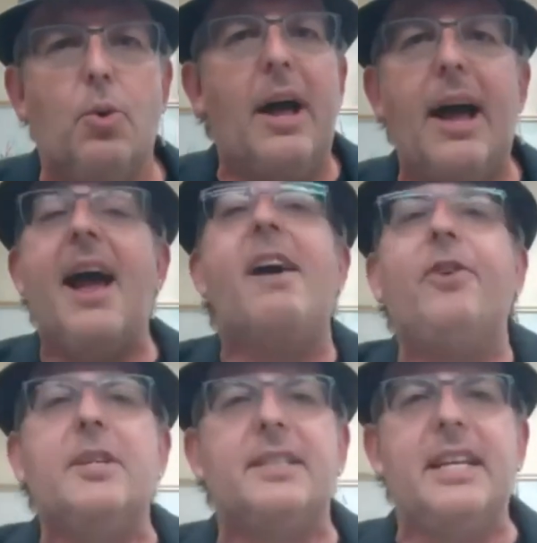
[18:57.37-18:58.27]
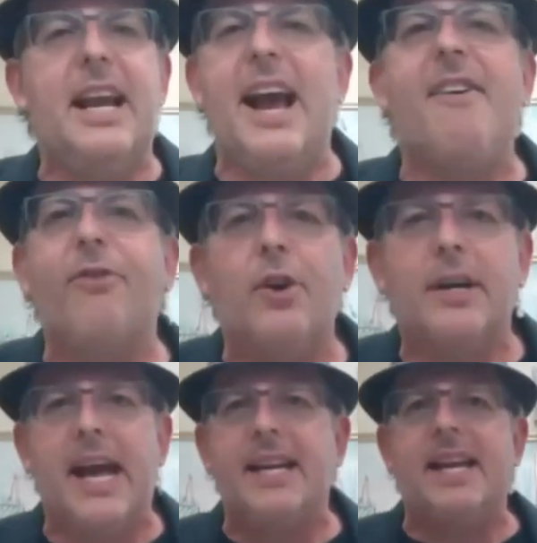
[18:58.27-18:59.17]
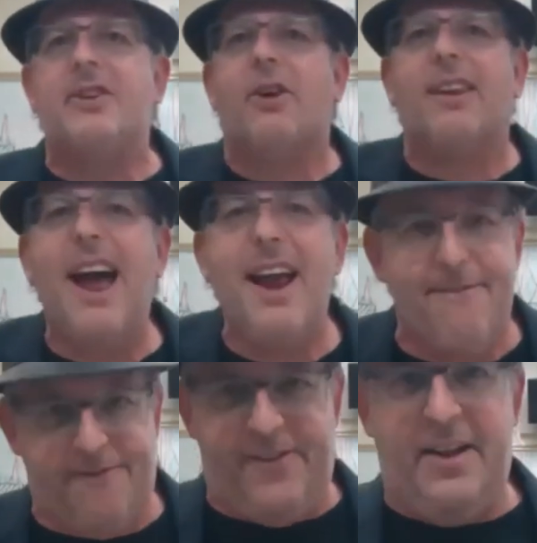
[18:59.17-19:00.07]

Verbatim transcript: you will ever see ever again in your life.